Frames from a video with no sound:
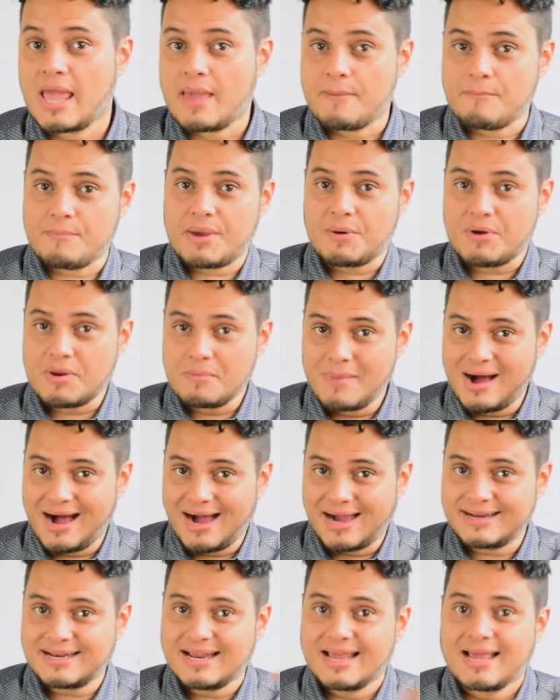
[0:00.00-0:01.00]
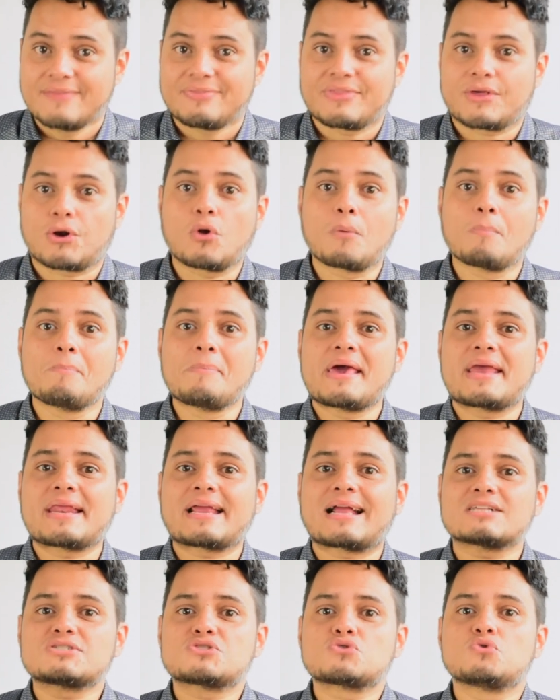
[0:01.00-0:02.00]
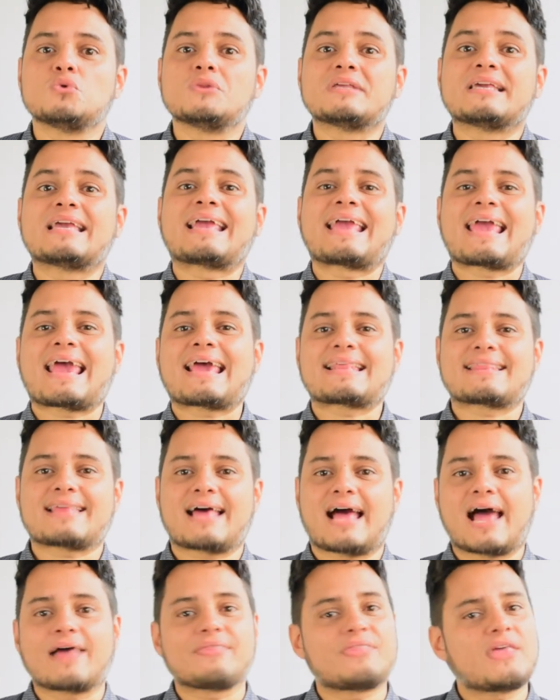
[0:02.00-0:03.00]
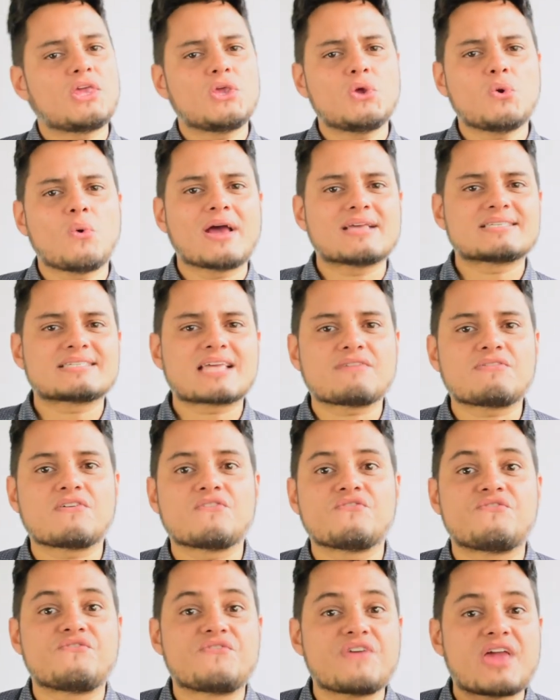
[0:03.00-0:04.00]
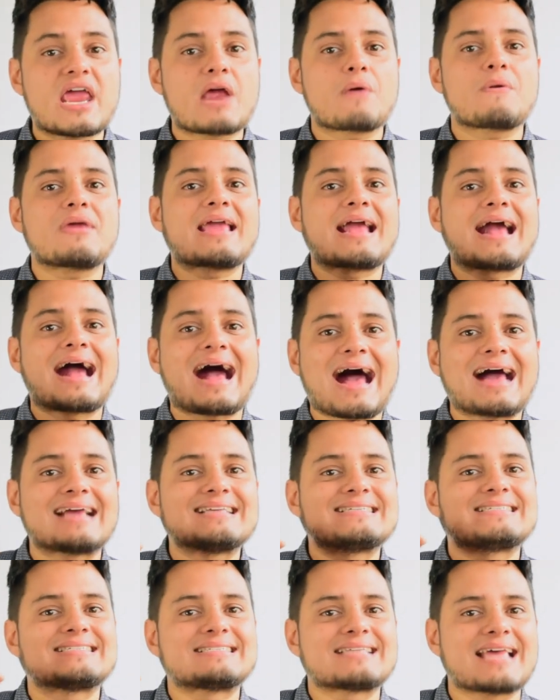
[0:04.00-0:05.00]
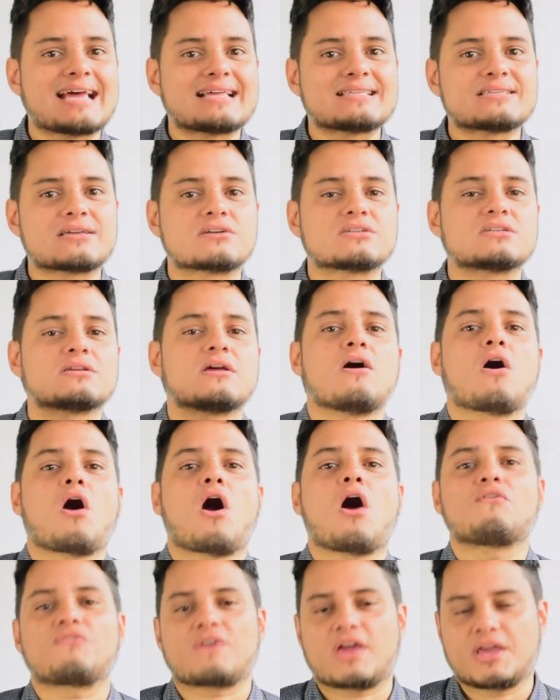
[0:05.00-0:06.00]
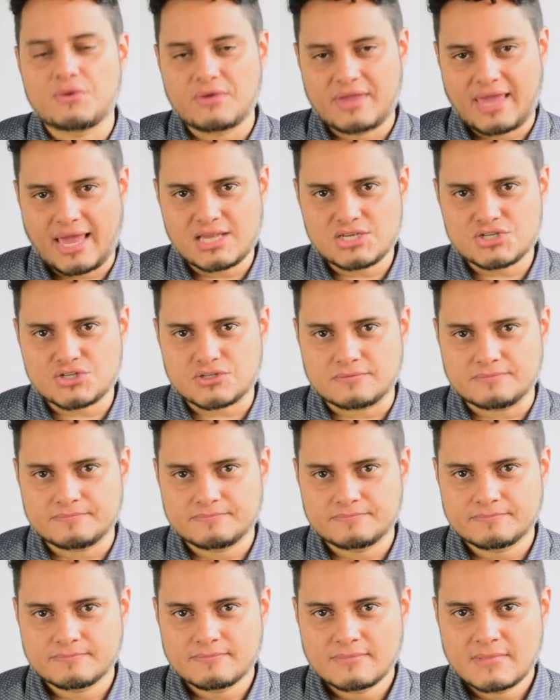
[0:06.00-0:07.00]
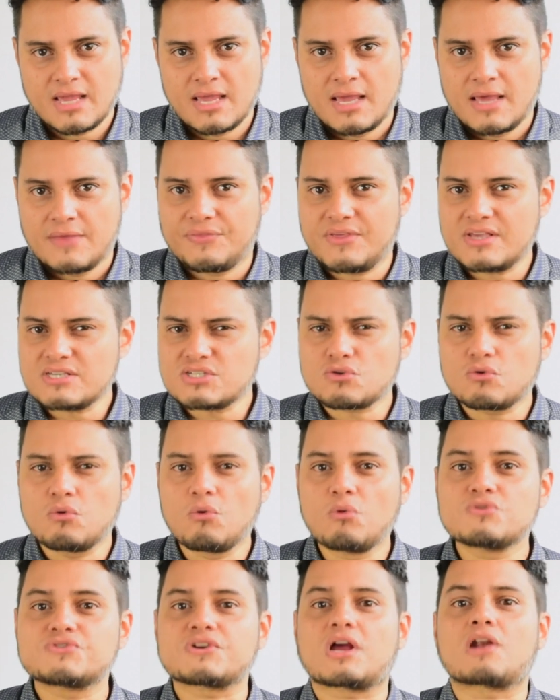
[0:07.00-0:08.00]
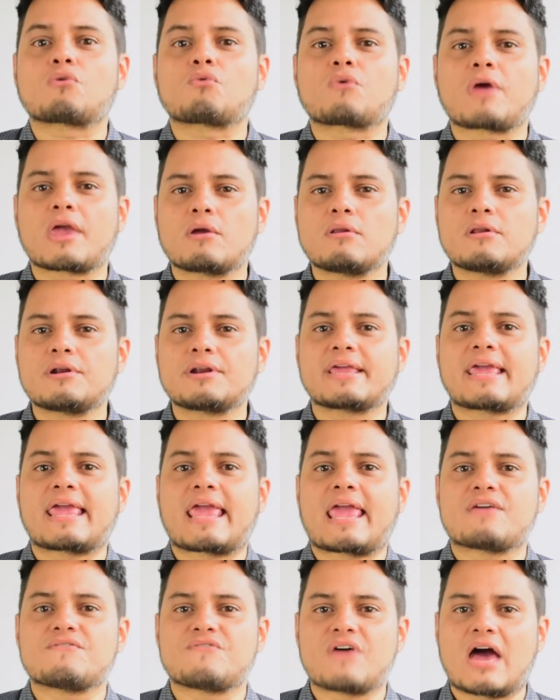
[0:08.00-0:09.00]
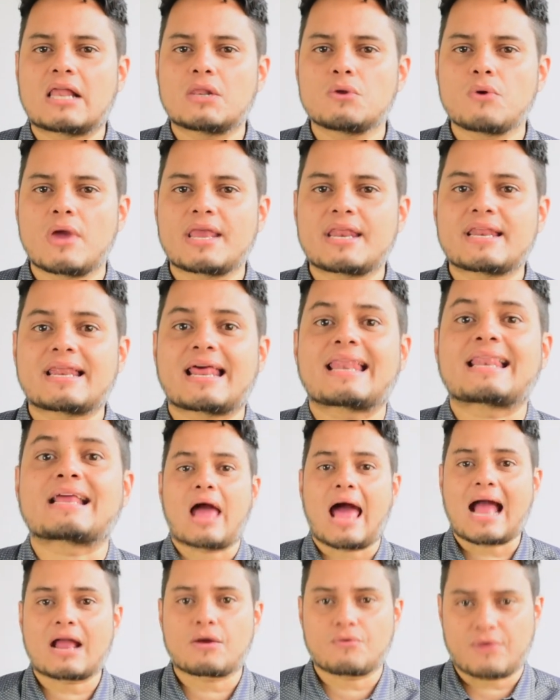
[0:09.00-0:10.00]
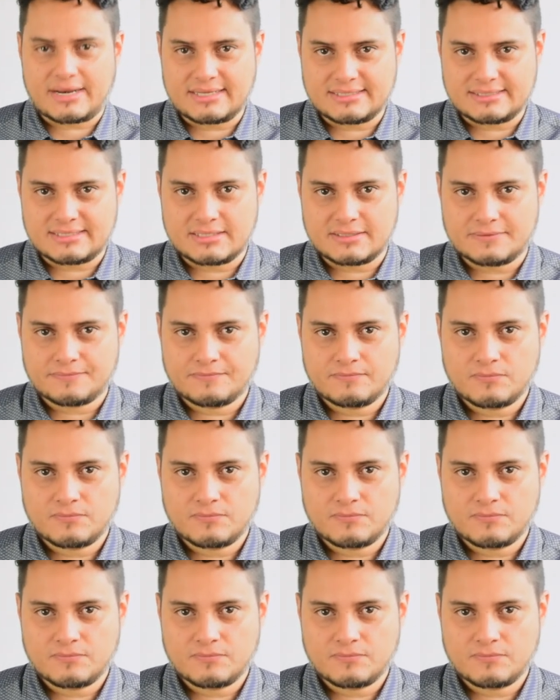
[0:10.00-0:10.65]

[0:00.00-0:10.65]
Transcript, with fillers: Bear in mind that all medical schools in Canada and the US have a very high standard of education. These schools are regularly evaluated and accredited.